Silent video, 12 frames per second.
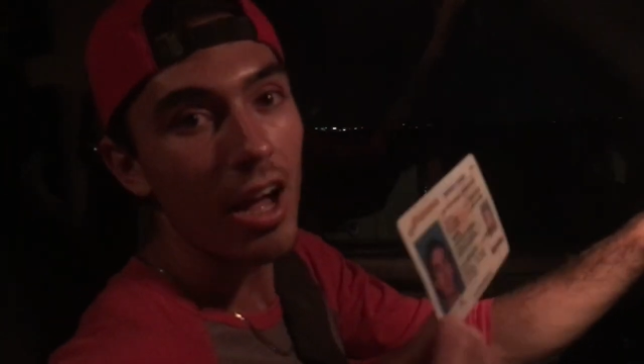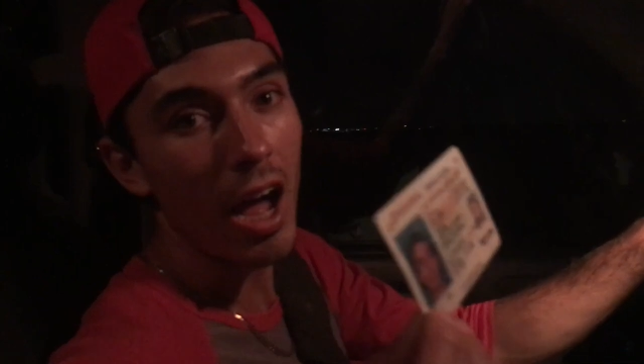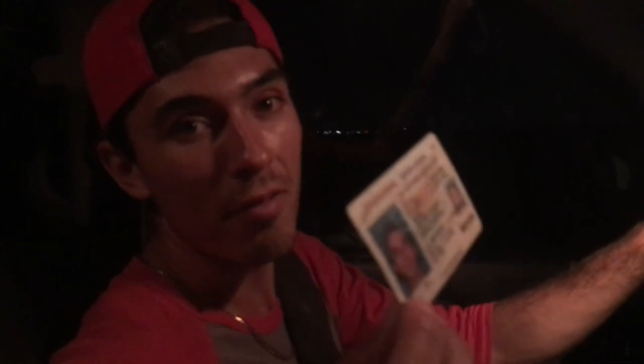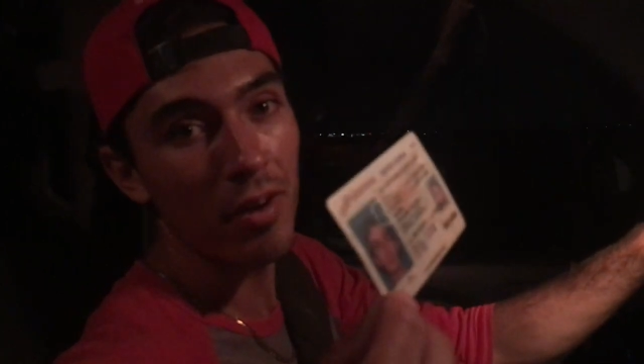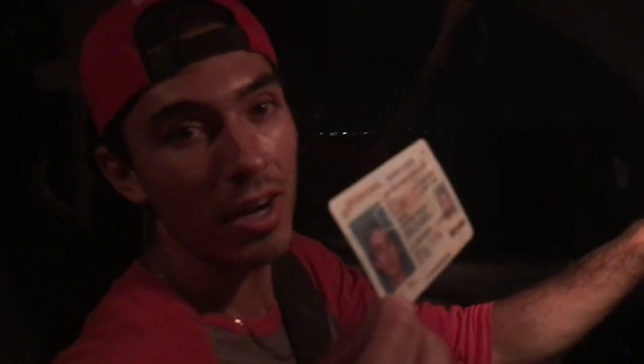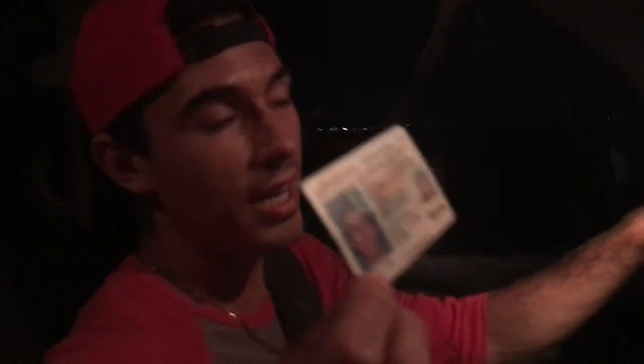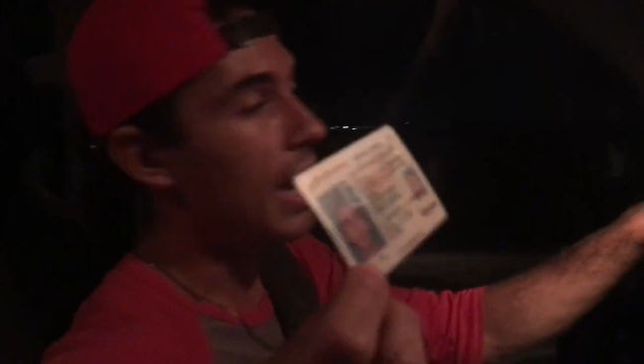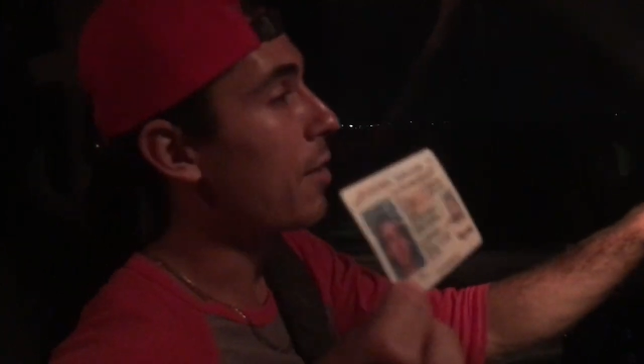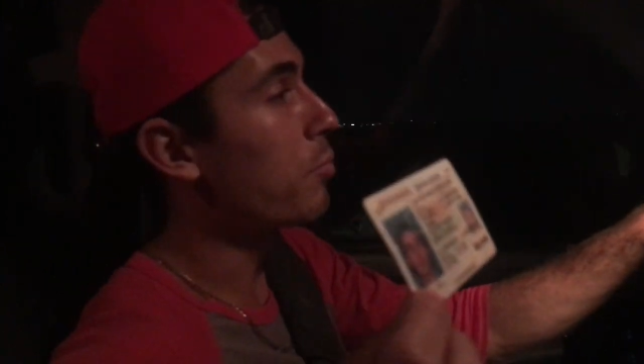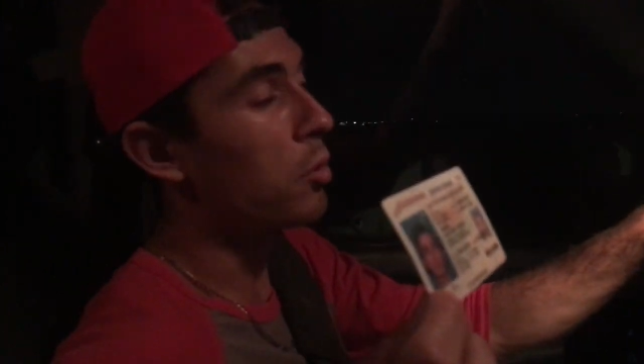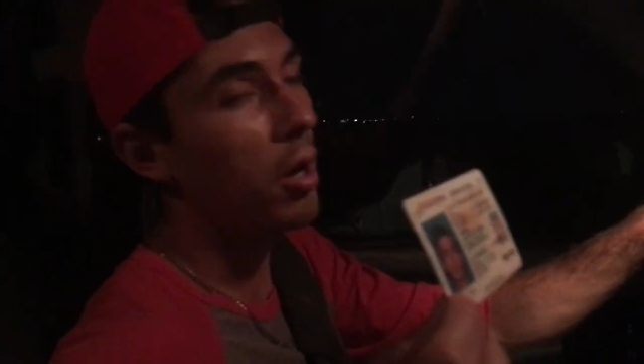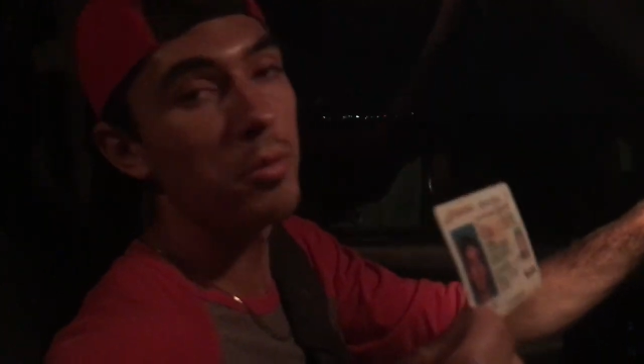I fucking had
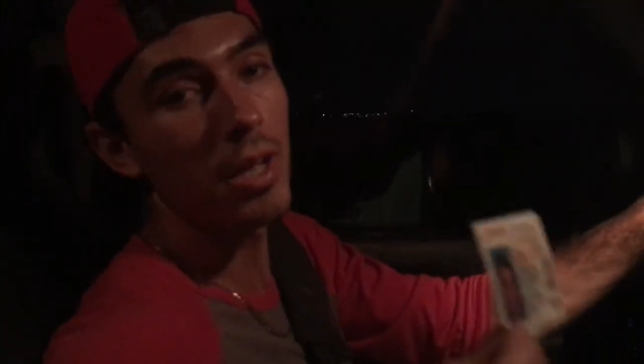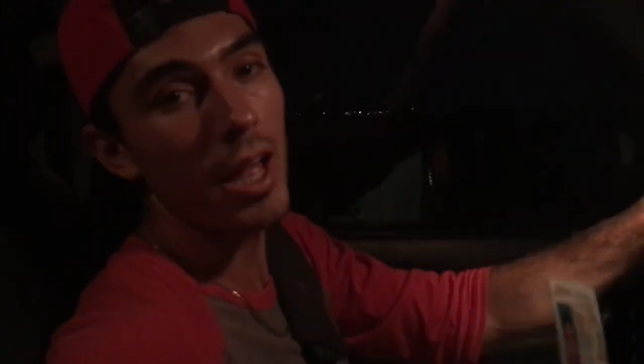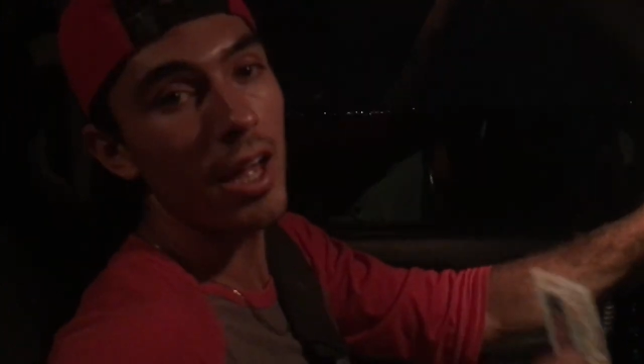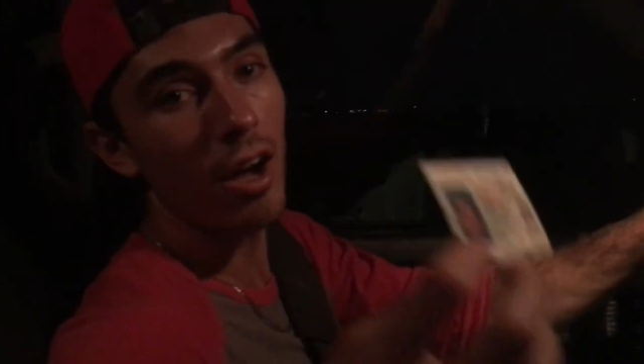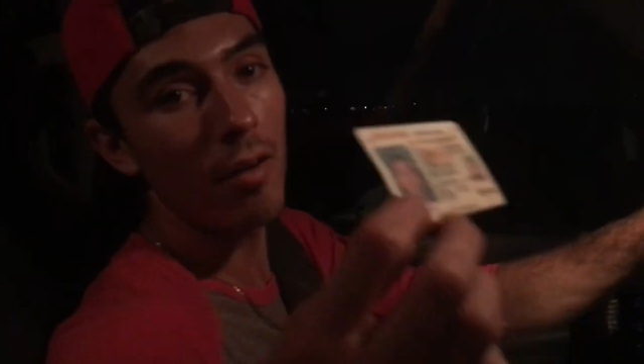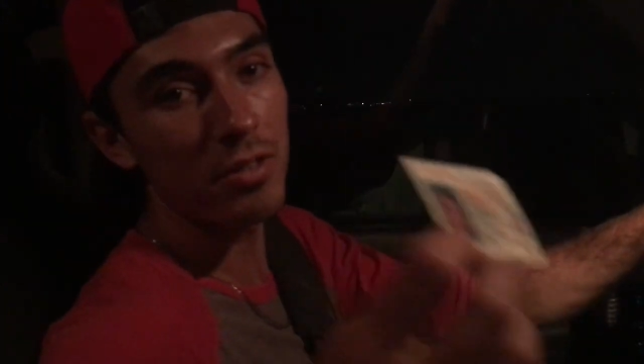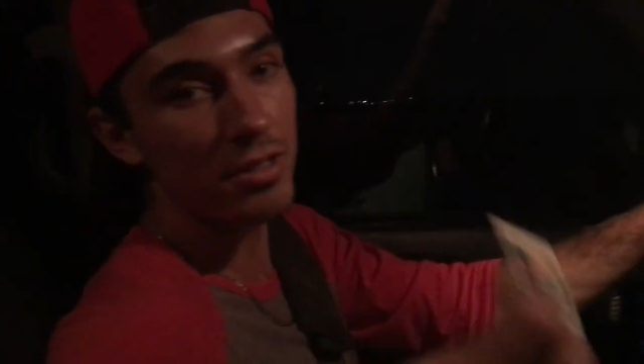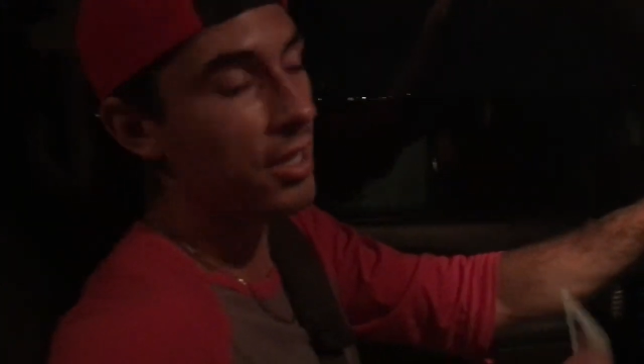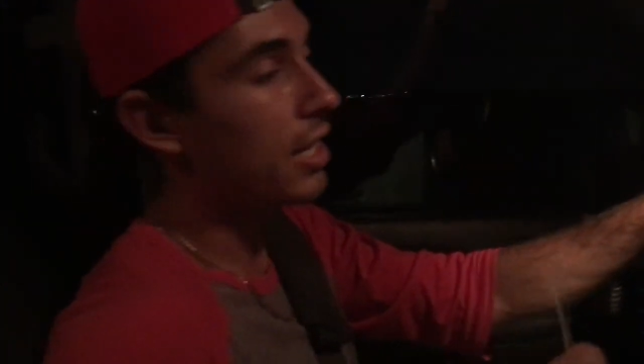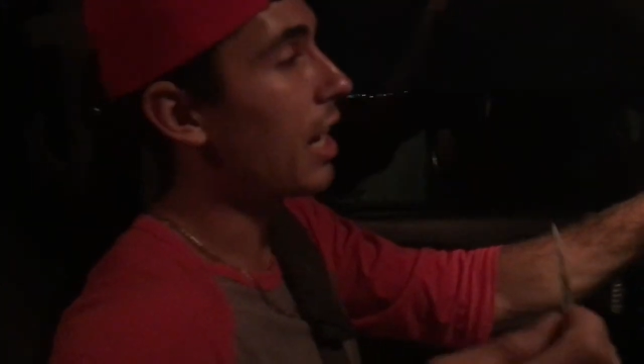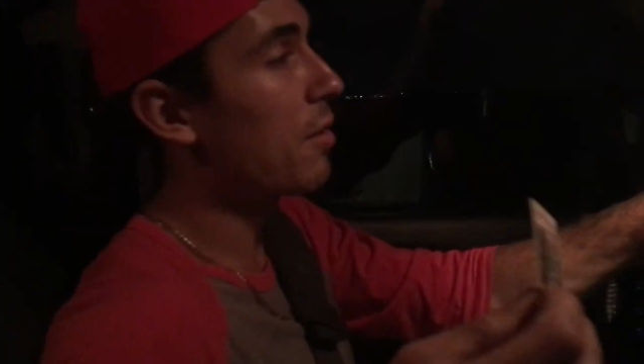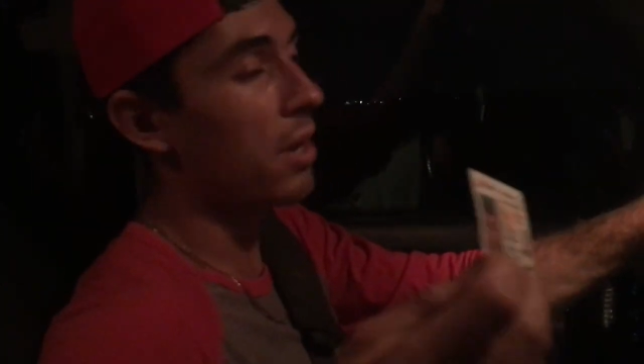to pull up to, hey,
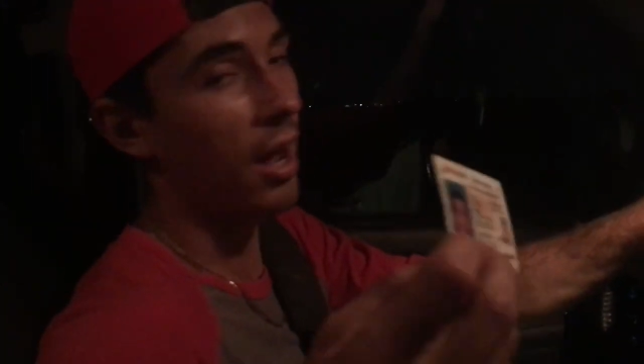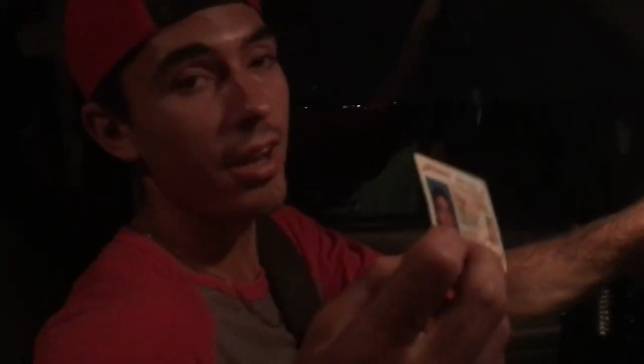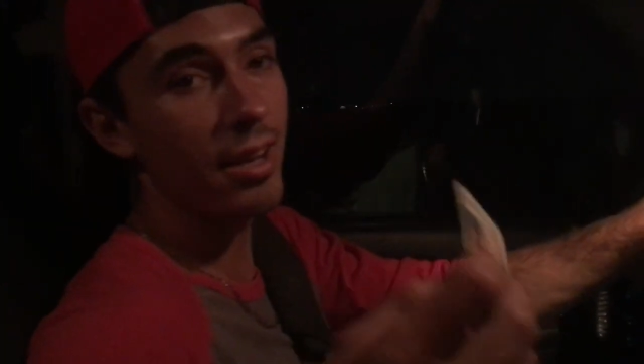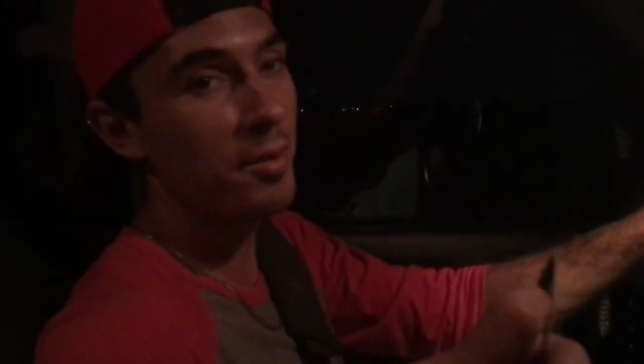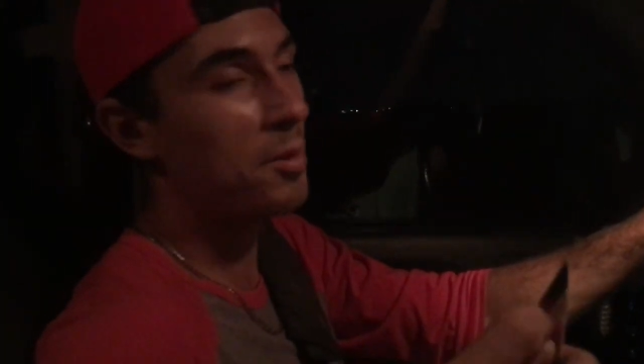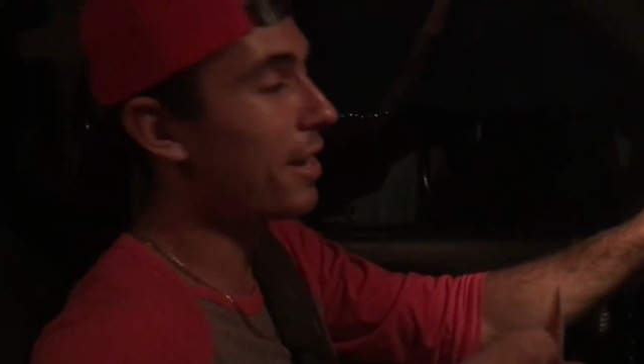officer, can I have my ID?